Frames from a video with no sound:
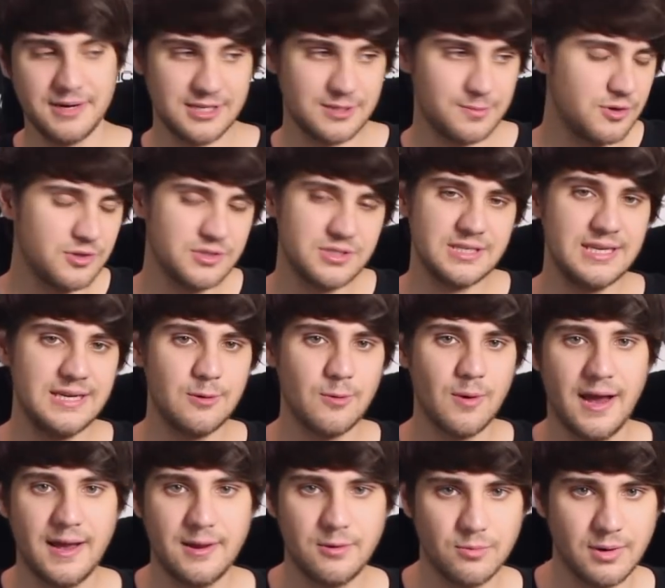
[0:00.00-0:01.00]
it's mostly
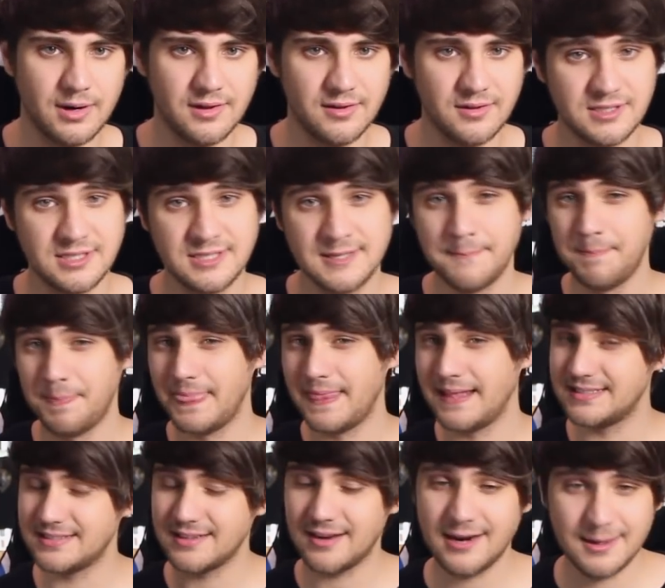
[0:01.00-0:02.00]
Ryan Reynolds.
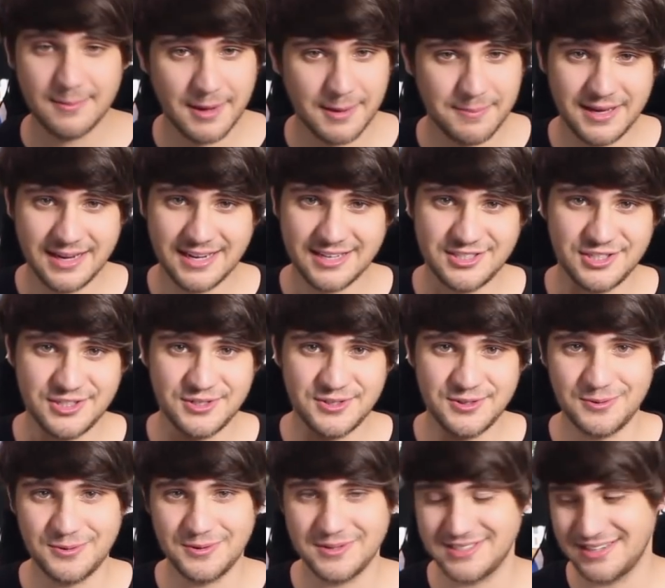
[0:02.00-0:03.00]
Sorry, my
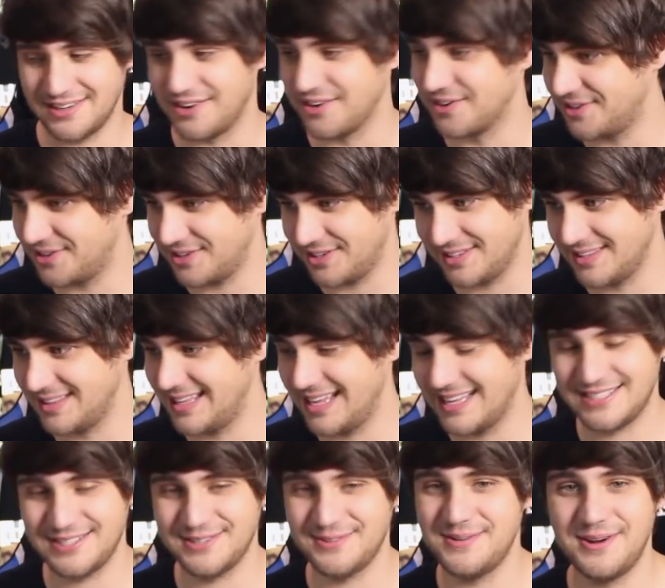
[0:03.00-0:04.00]
Pikachu was a girl.
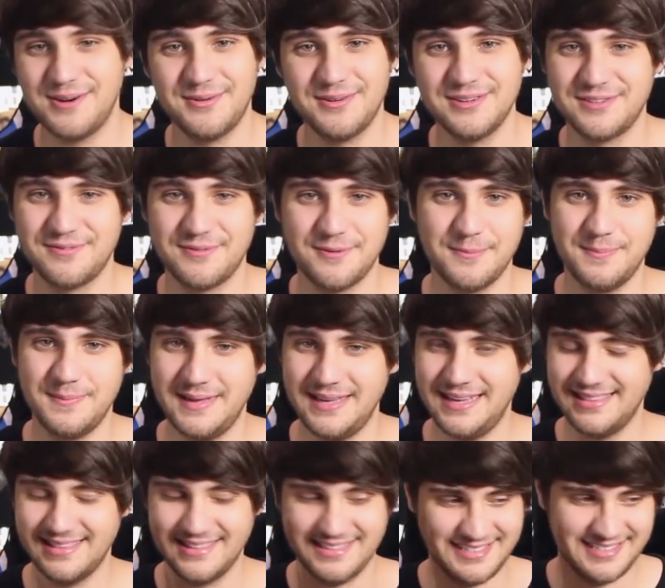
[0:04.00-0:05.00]
That's the way it was for
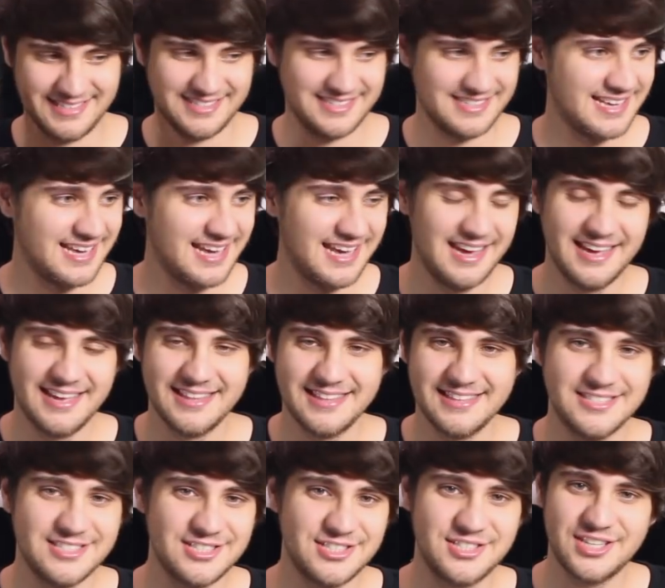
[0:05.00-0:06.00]
me. This is
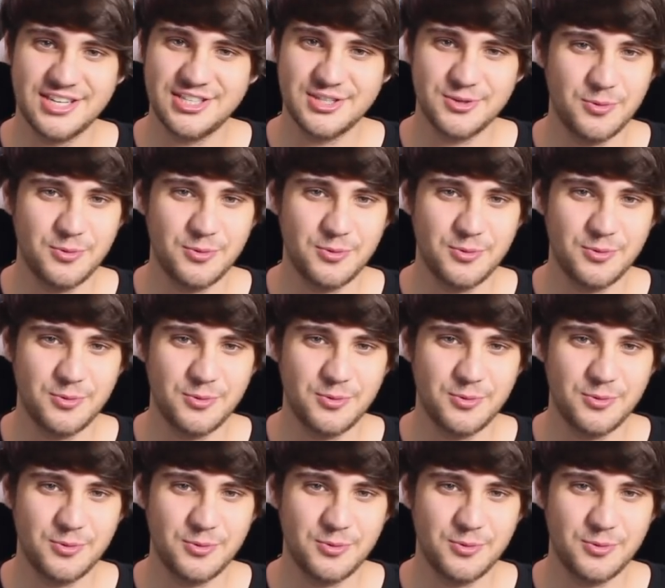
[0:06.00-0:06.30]
such a